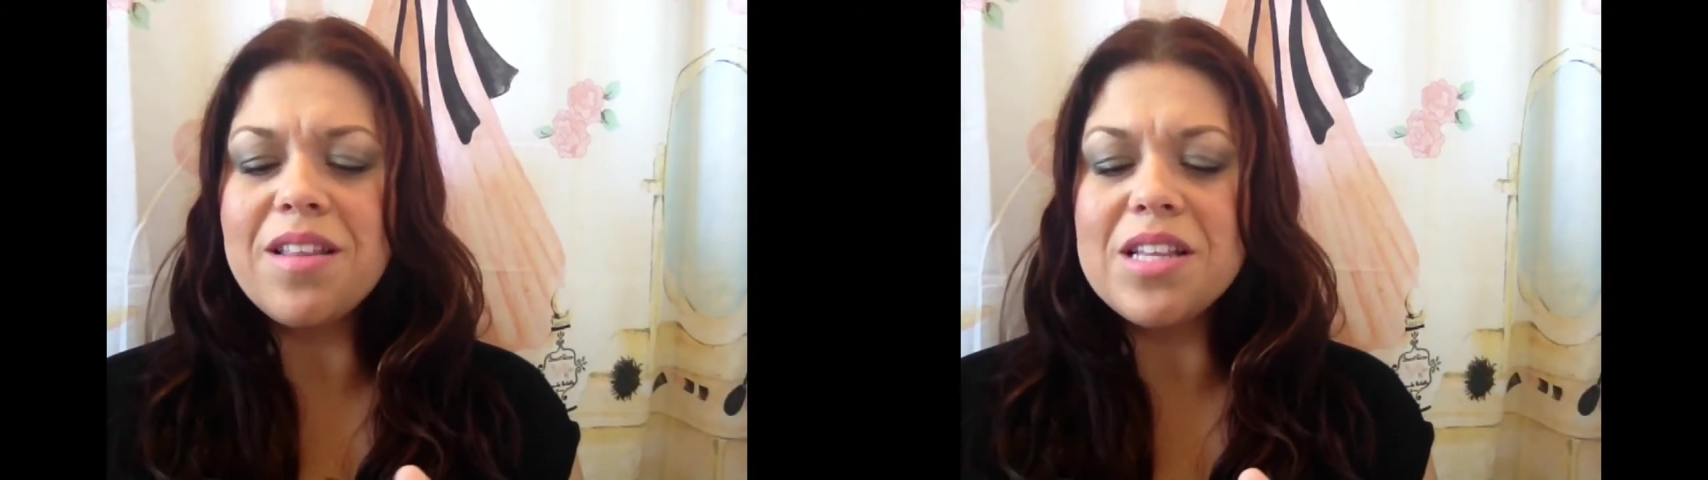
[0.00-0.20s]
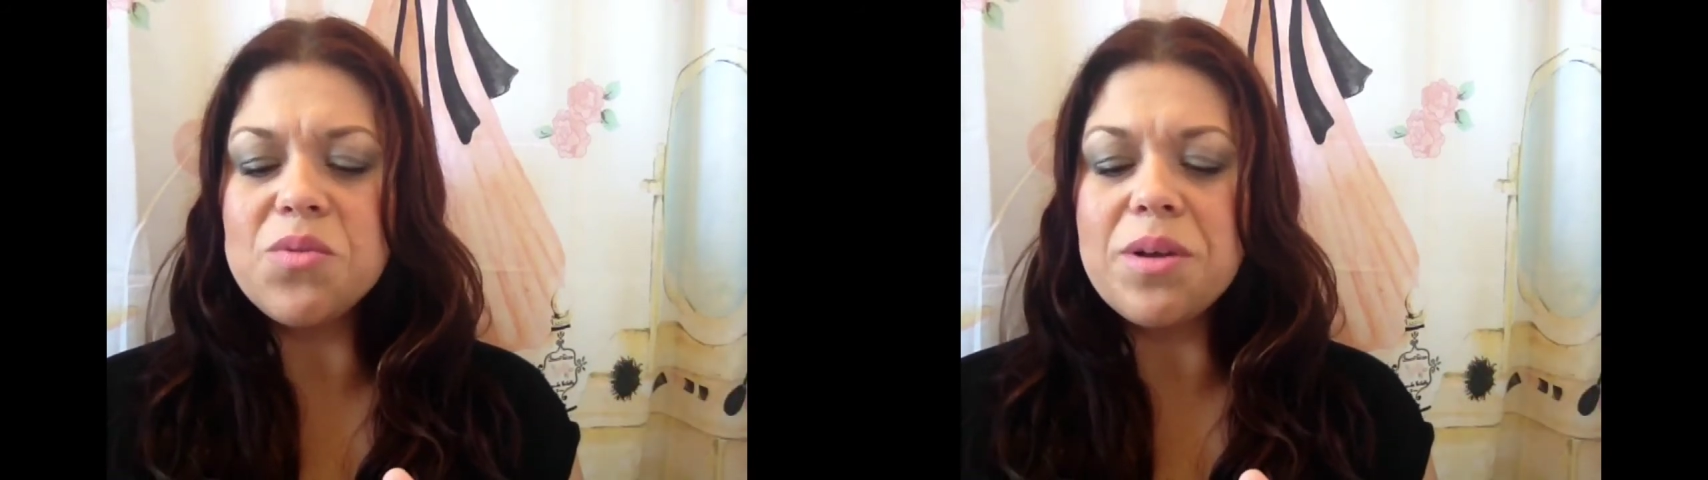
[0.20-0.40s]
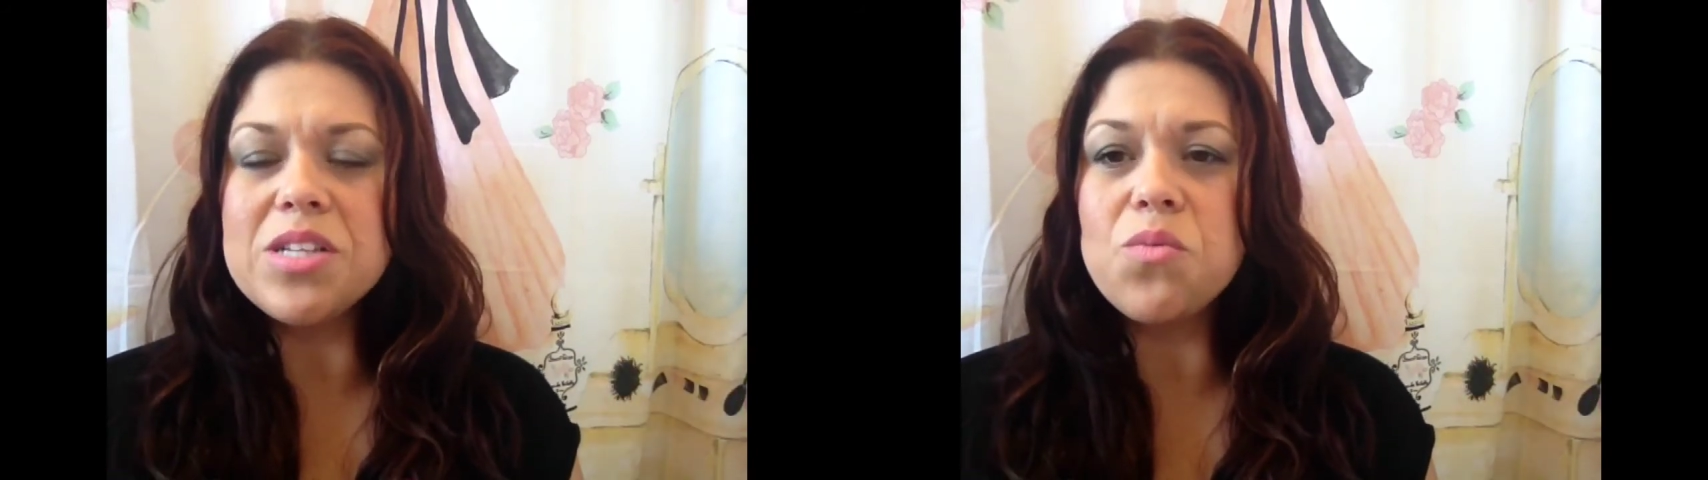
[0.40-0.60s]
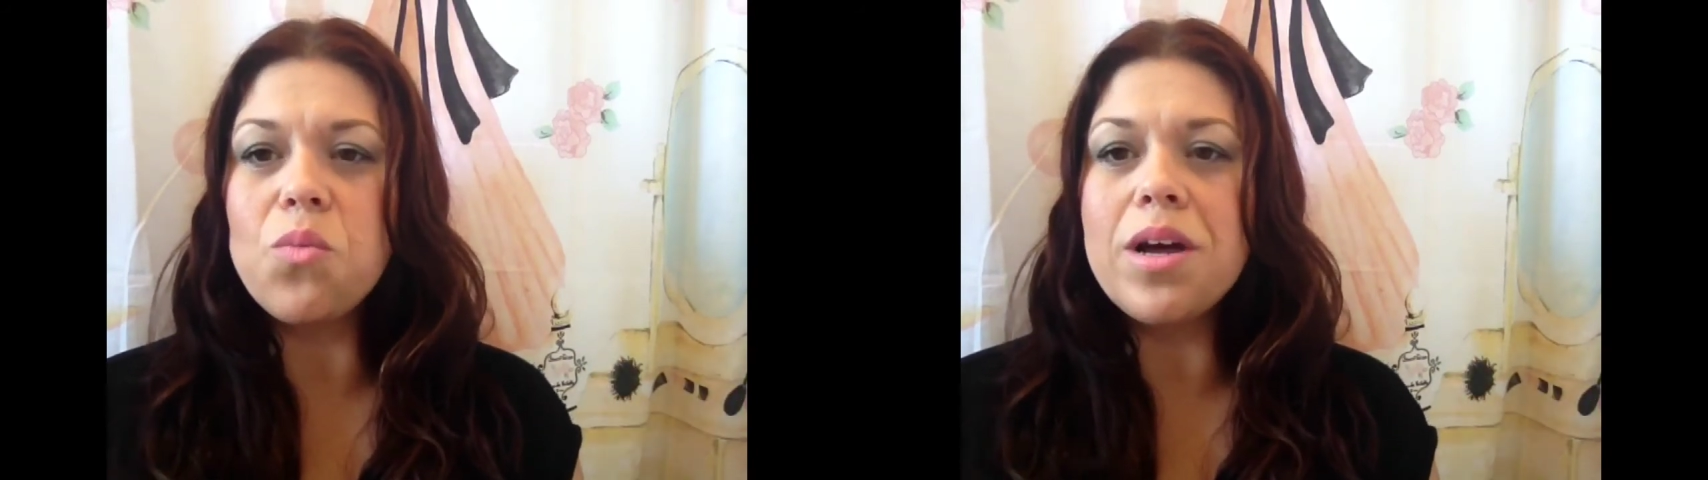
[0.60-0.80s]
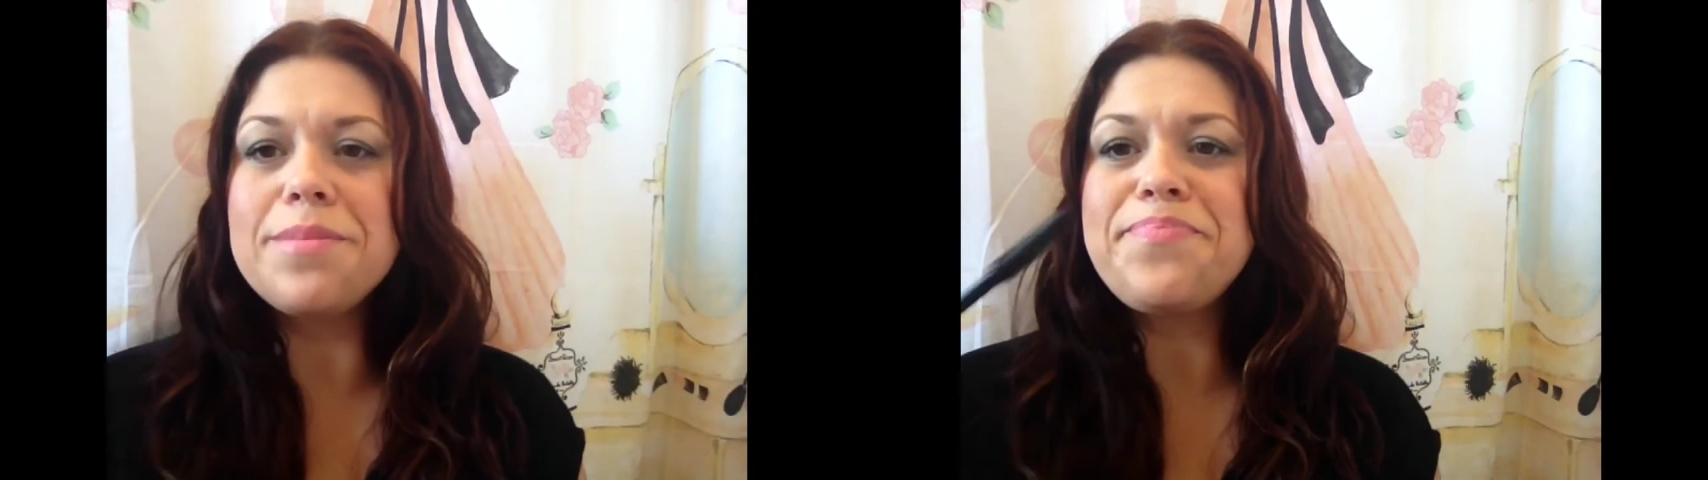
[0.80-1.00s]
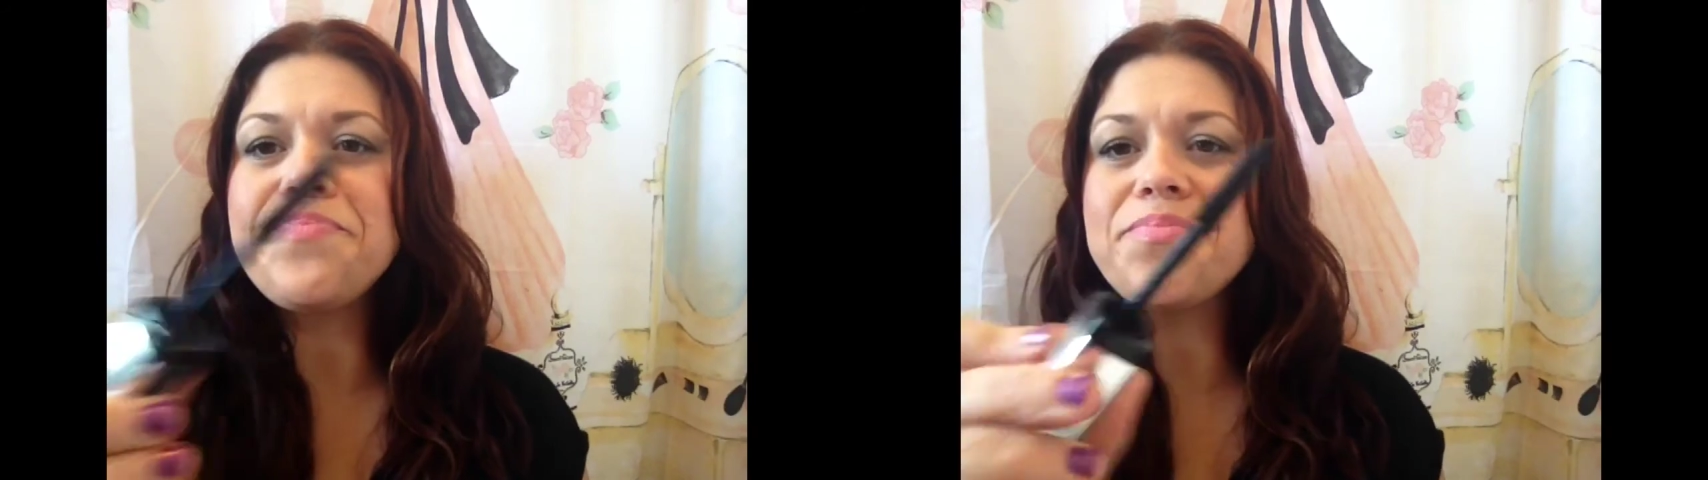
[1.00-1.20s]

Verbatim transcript: in this one because one,